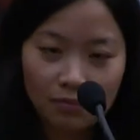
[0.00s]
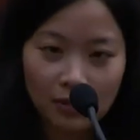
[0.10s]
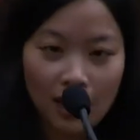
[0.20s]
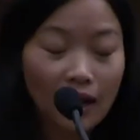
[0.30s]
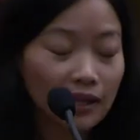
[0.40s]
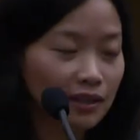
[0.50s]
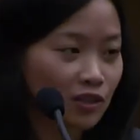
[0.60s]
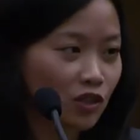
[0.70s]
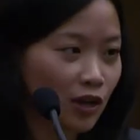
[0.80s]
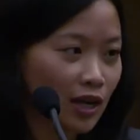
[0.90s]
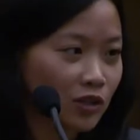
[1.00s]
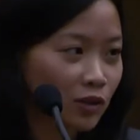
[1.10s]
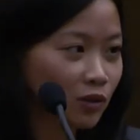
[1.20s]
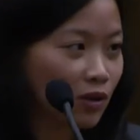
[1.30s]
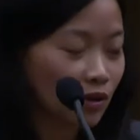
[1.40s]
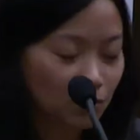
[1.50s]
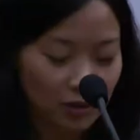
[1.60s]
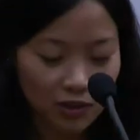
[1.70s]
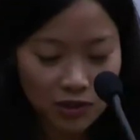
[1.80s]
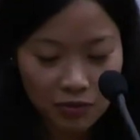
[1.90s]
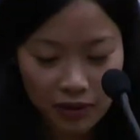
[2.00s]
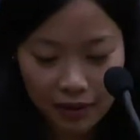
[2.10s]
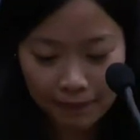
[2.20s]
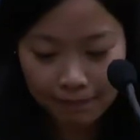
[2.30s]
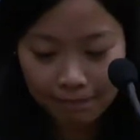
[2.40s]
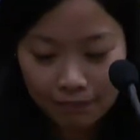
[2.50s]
behind the international law and religious freedom.